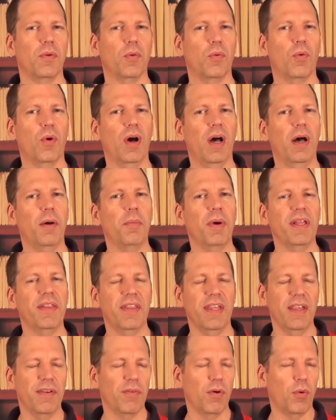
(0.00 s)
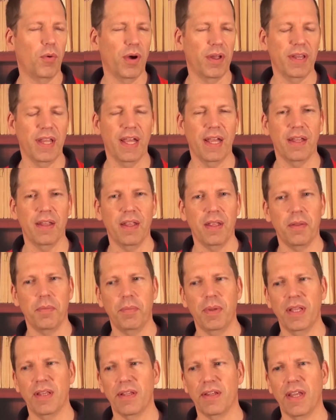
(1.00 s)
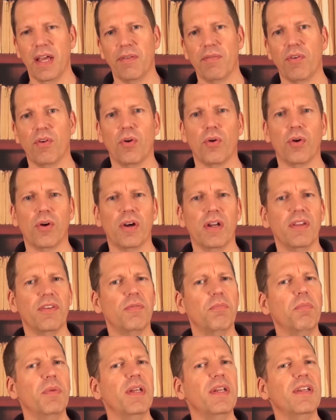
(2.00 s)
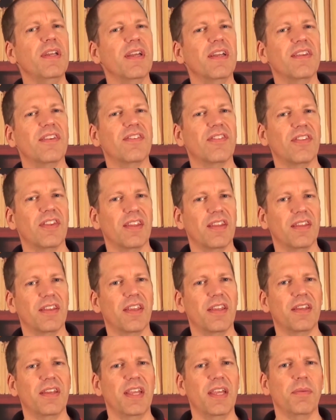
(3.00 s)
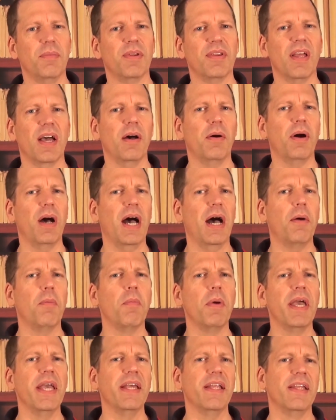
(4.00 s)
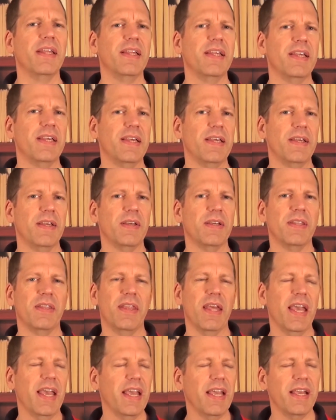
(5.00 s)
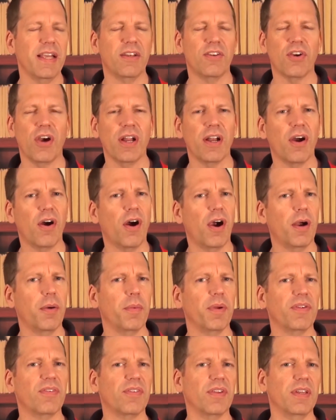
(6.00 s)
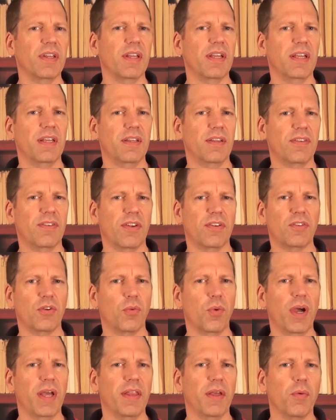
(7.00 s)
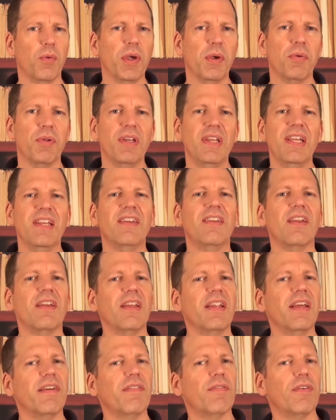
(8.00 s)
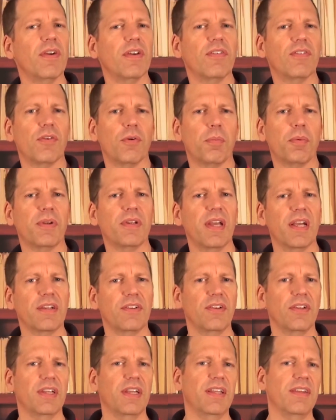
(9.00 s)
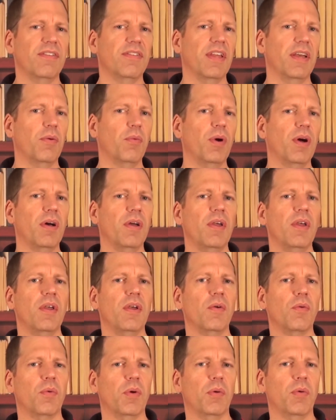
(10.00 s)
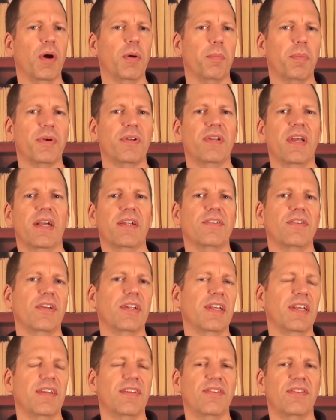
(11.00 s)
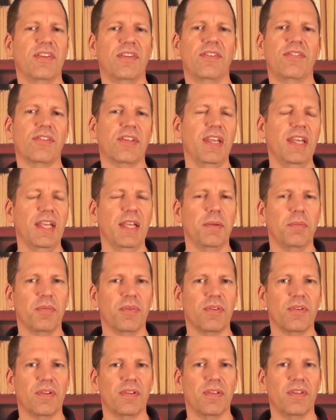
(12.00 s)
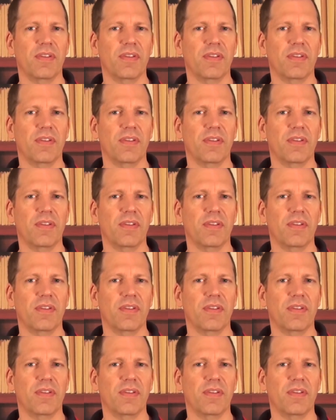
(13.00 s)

Well, how might the evil one, that being the devil or his minions, the, the demons, how, how may they try to harm us in, in such a way that we would need deliverance or protection against that? Well, we want protection against his schemes.